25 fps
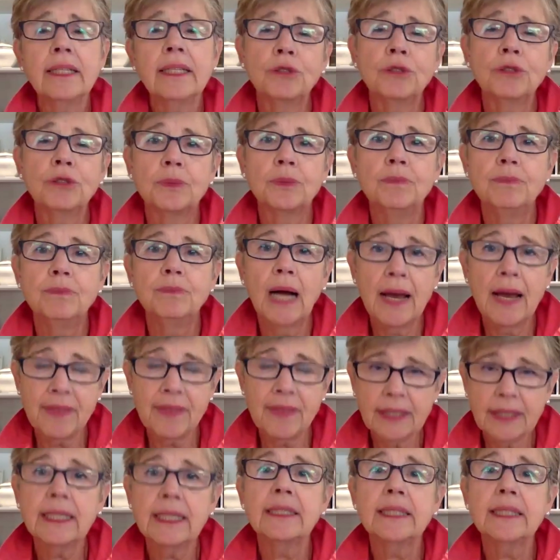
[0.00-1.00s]
I think that
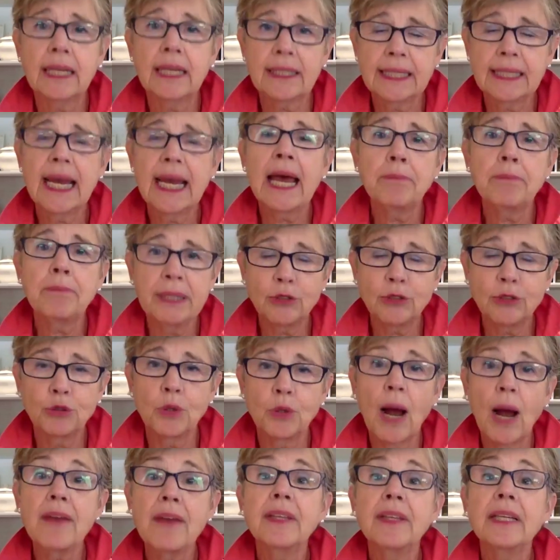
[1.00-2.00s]
that can be true. I
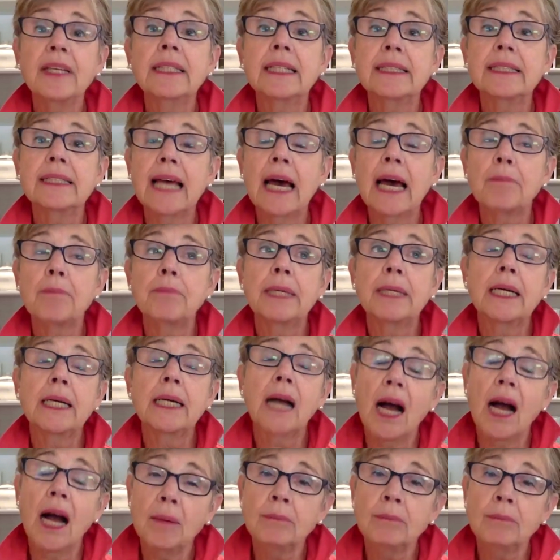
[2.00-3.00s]
think that that
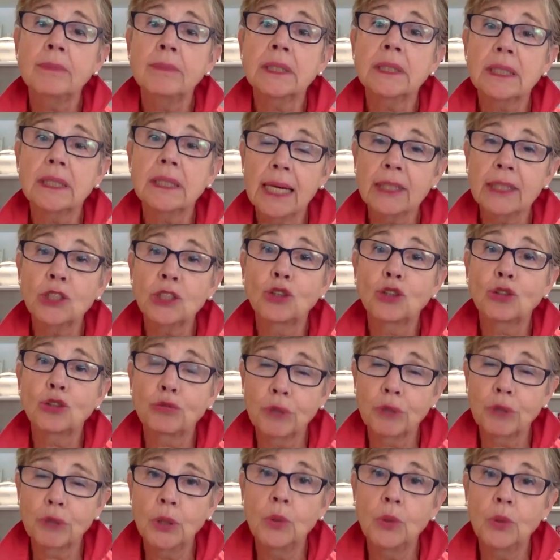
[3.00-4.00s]
becomes less
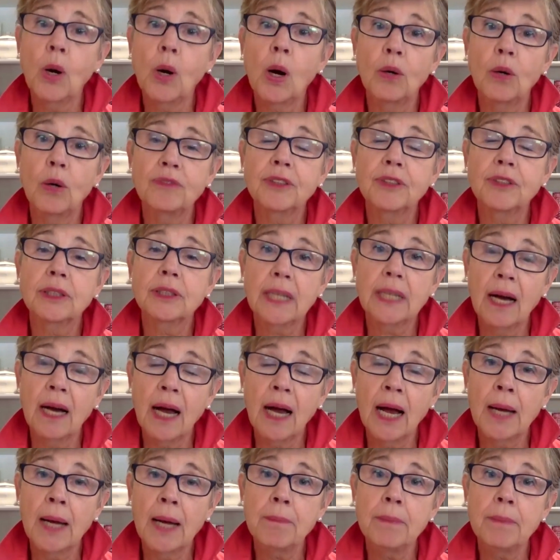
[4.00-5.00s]
true over
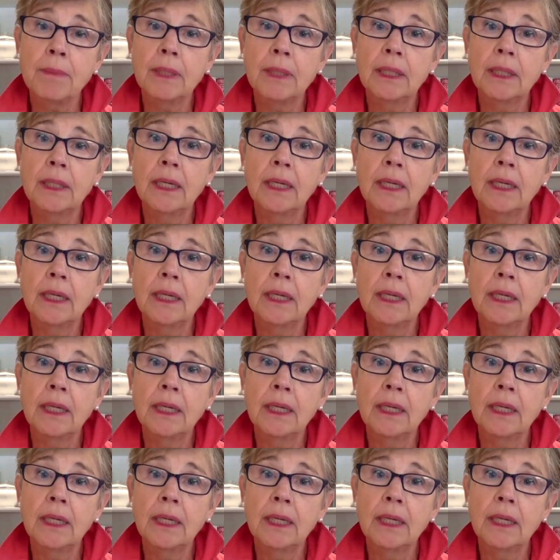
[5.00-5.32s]
time.